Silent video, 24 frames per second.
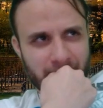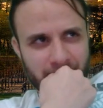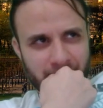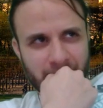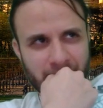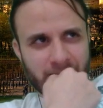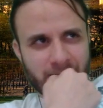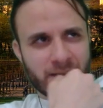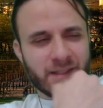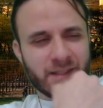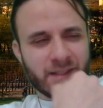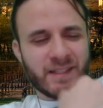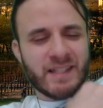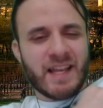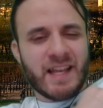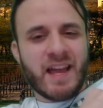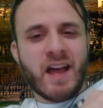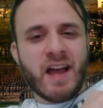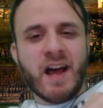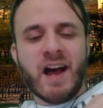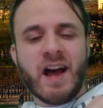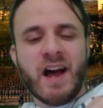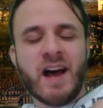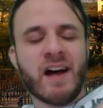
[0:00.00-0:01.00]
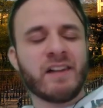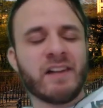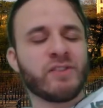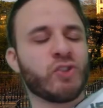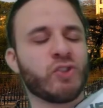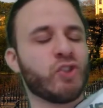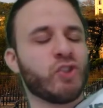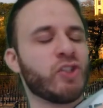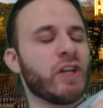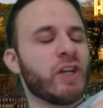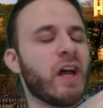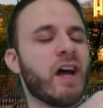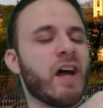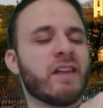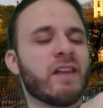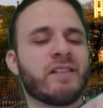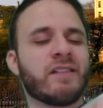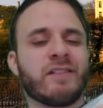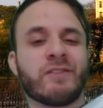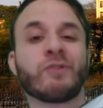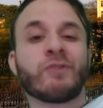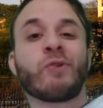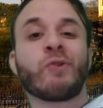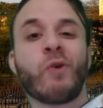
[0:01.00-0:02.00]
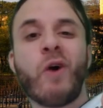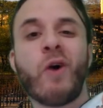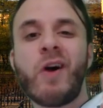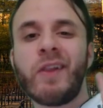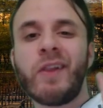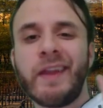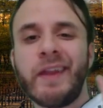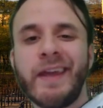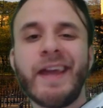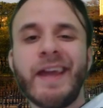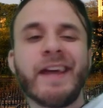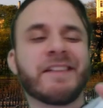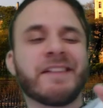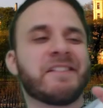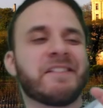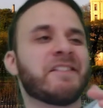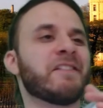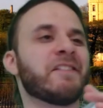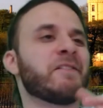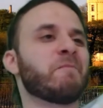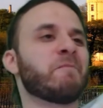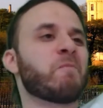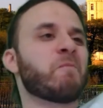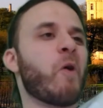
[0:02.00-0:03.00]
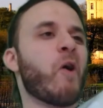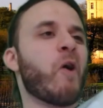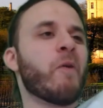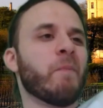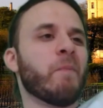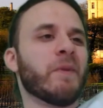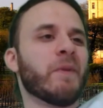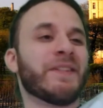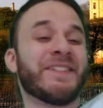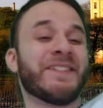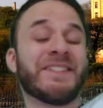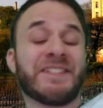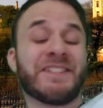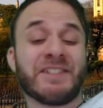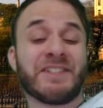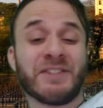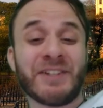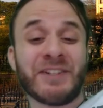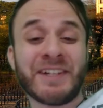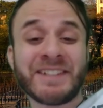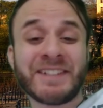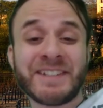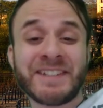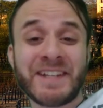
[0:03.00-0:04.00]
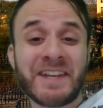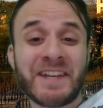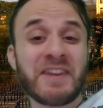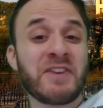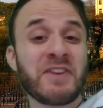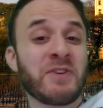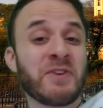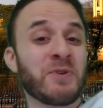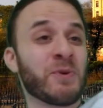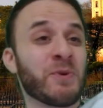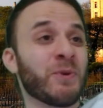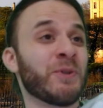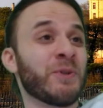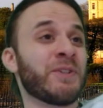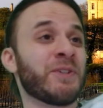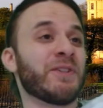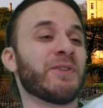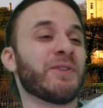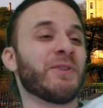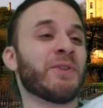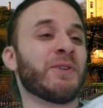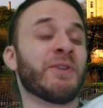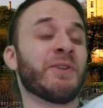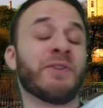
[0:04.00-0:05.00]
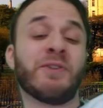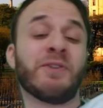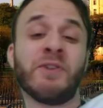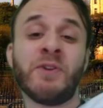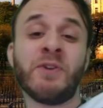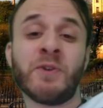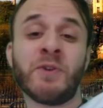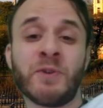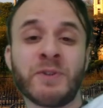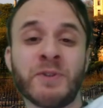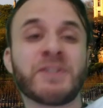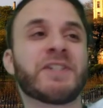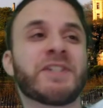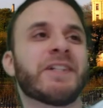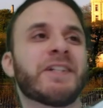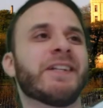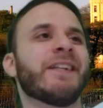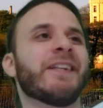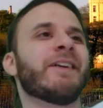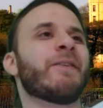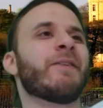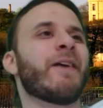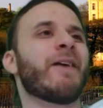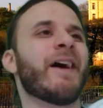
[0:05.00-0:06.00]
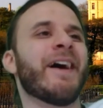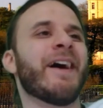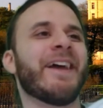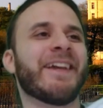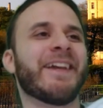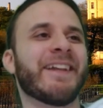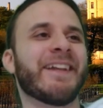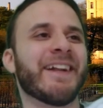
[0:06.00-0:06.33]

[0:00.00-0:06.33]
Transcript: They are just trolling at this point, but it's nothing unusual, right?